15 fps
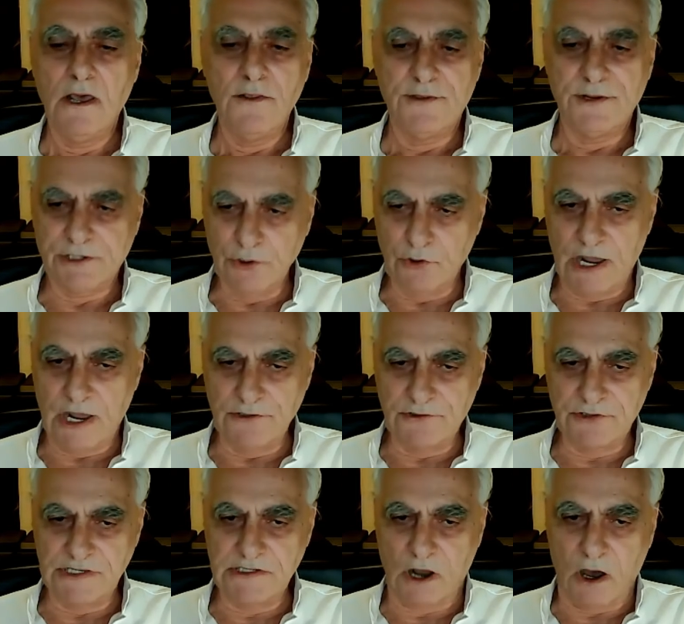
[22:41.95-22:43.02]
The two
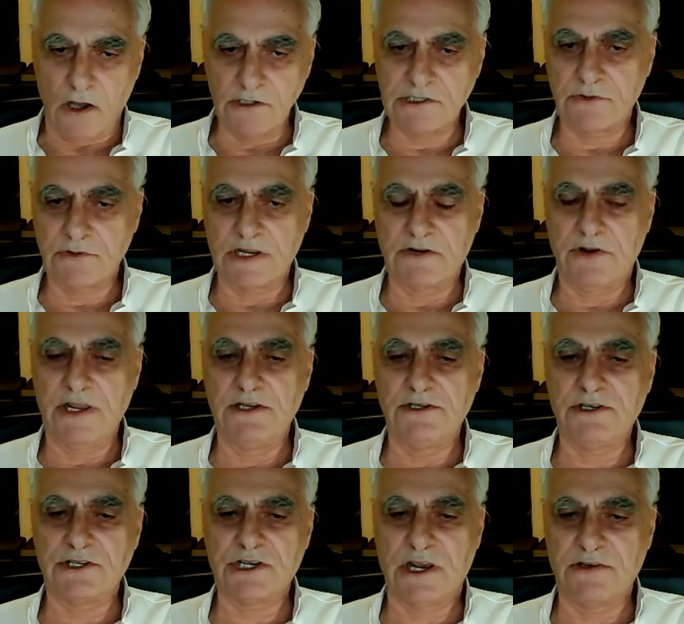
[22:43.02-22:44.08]
countries also agreed to
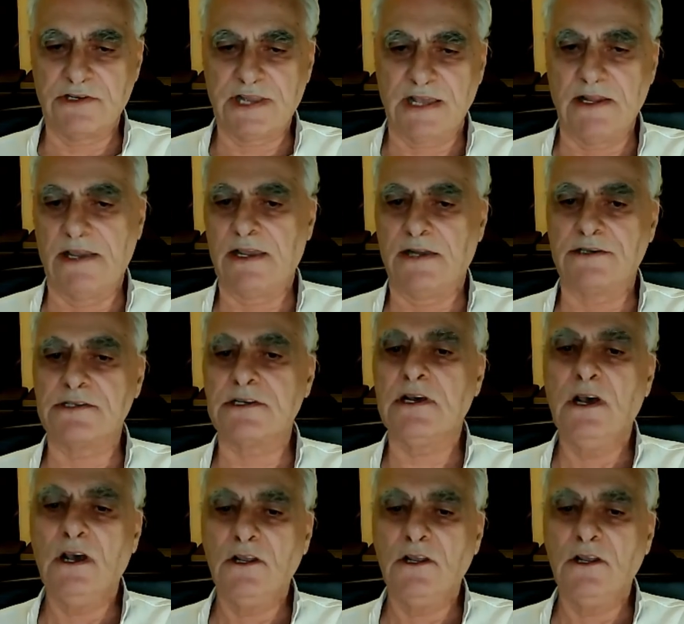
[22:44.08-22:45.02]
share delegates